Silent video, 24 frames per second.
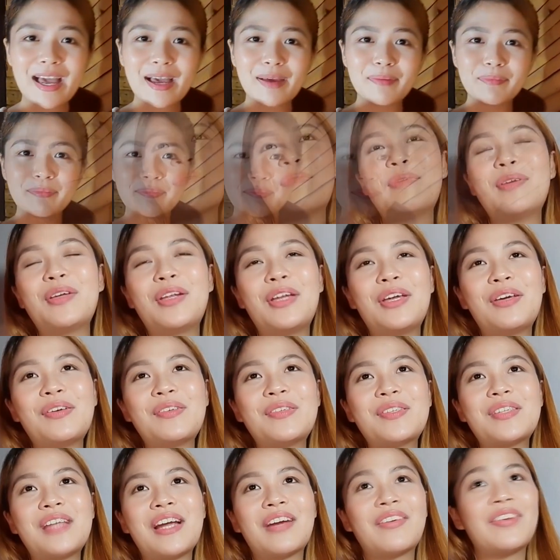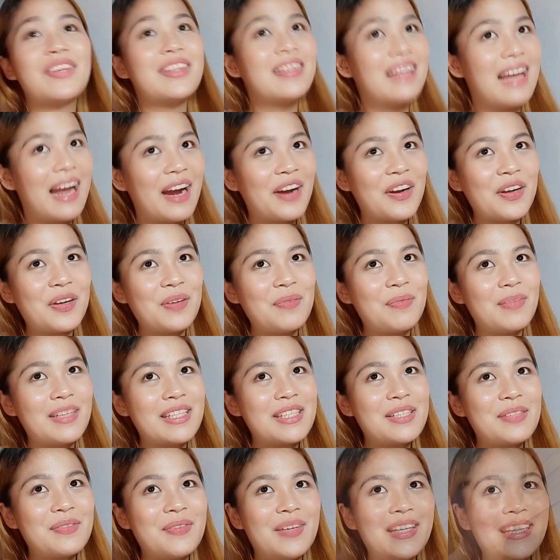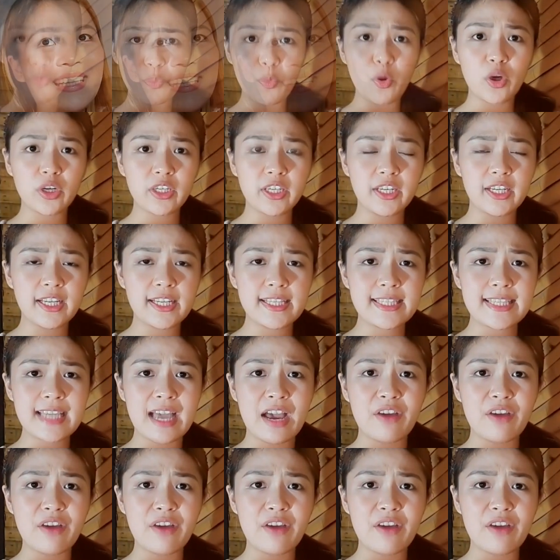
and President of this prestigious company.